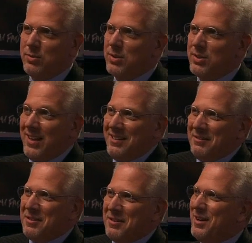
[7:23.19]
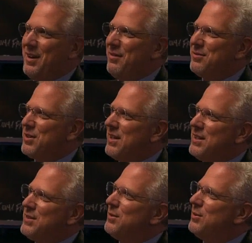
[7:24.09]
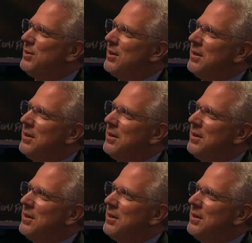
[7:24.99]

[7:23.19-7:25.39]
which was, I never thought I'd have Chinese food